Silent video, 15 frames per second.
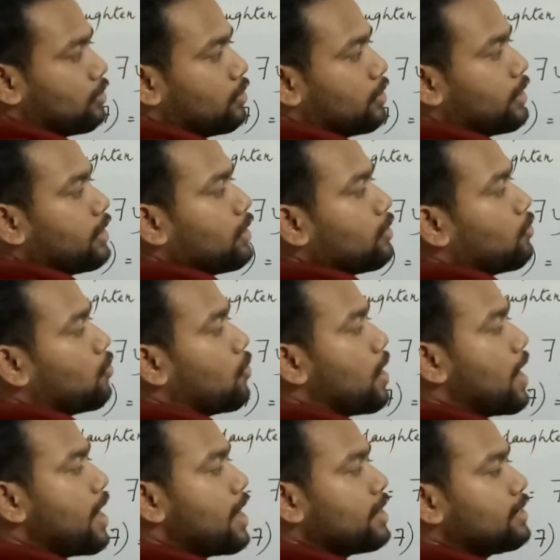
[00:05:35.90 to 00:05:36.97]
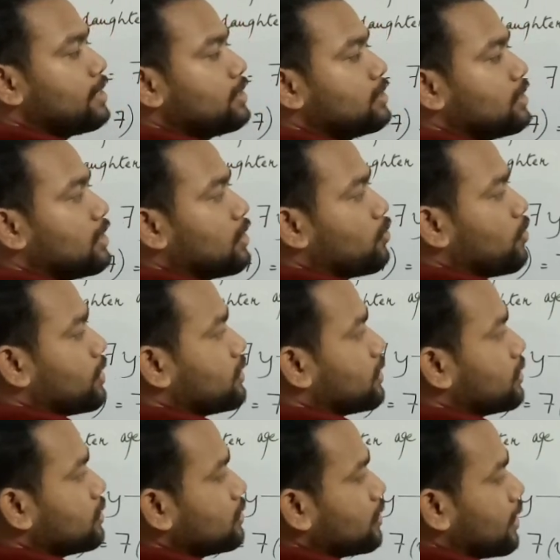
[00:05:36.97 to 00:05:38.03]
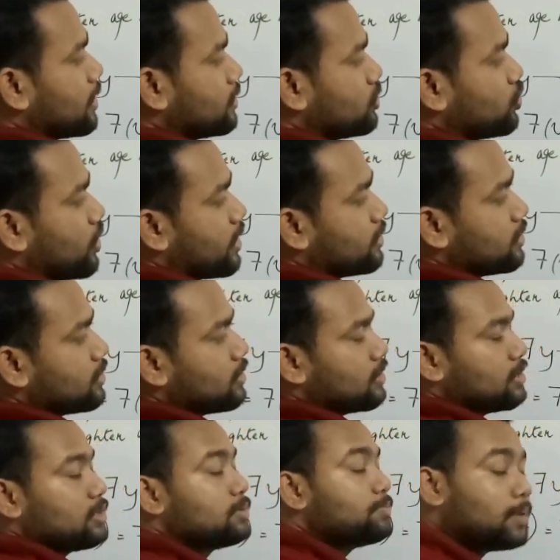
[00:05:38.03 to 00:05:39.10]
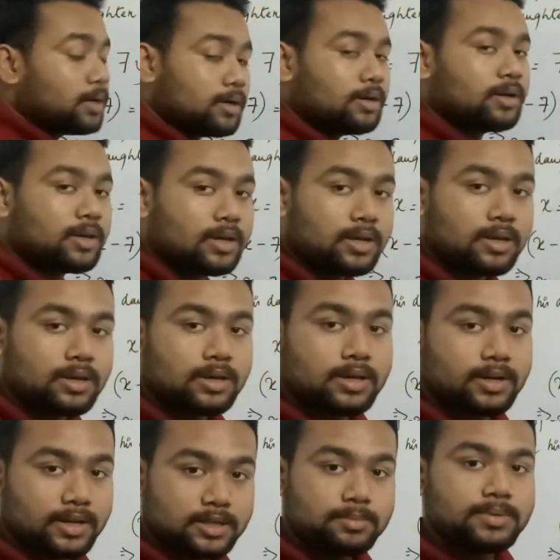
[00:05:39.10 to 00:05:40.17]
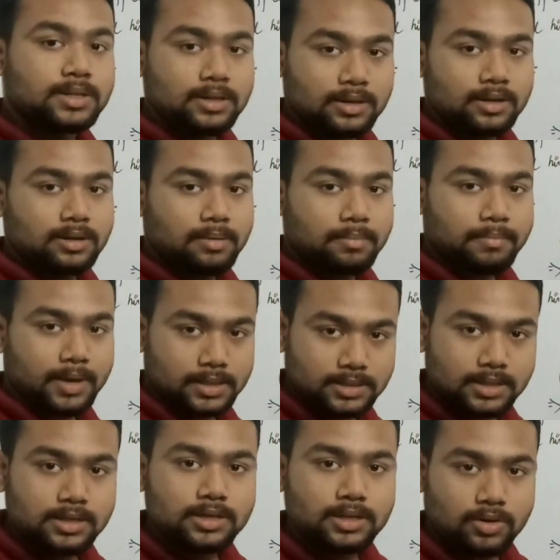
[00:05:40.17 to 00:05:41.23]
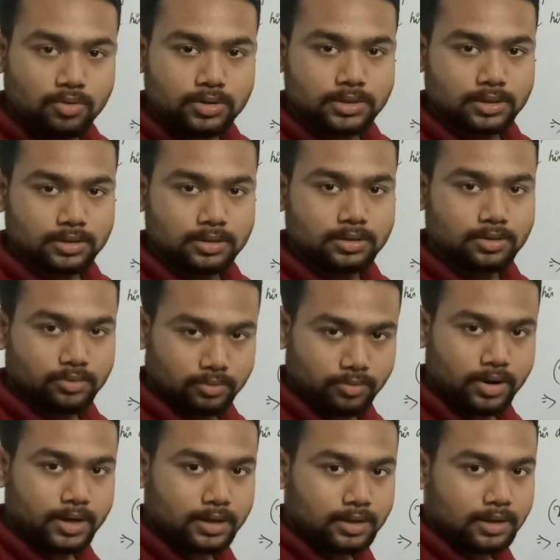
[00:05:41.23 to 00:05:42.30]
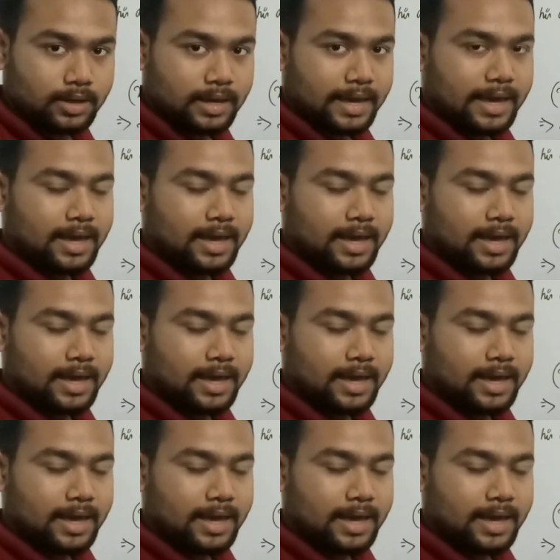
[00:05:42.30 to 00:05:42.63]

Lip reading: Got it? Why this equation has changed in this part? It has been mentioned in the question. Got it?